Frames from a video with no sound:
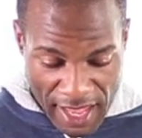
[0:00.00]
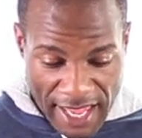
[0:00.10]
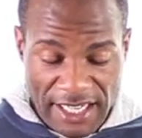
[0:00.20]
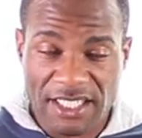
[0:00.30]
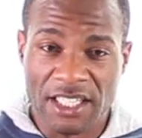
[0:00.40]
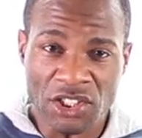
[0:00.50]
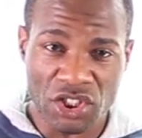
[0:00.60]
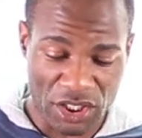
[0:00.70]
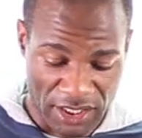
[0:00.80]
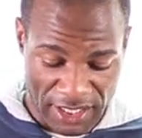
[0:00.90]
And
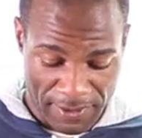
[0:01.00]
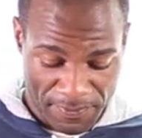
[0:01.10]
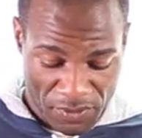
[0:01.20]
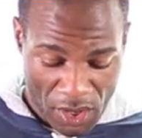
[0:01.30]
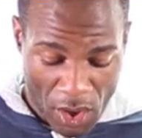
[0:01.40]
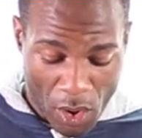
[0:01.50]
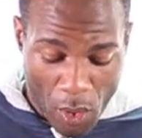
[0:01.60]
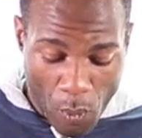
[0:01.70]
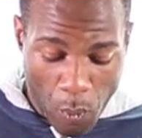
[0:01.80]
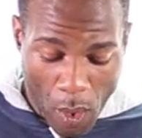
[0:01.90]
additionally,
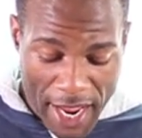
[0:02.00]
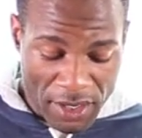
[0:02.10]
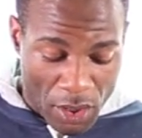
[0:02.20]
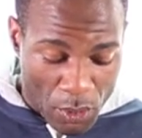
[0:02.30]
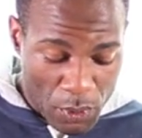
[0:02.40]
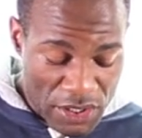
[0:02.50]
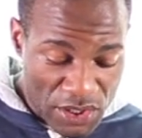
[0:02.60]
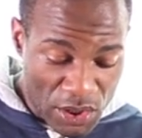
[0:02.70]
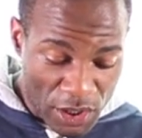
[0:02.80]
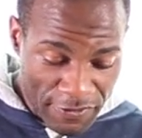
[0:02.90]
white
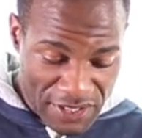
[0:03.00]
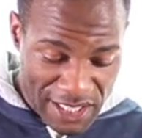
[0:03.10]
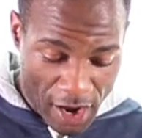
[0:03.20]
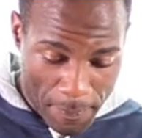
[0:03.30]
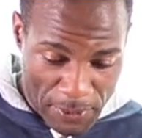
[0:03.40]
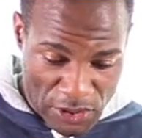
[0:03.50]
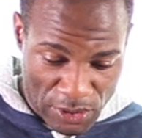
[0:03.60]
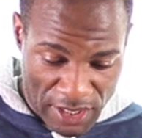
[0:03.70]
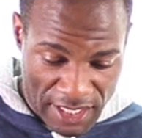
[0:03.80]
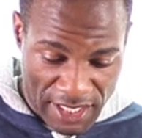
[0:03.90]
reserves the
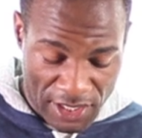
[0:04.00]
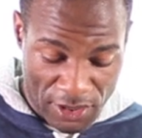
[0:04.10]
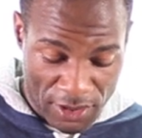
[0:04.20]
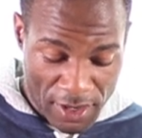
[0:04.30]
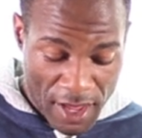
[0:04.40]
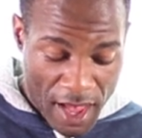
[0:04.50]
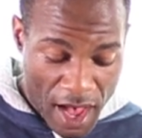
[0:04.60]
opportunity here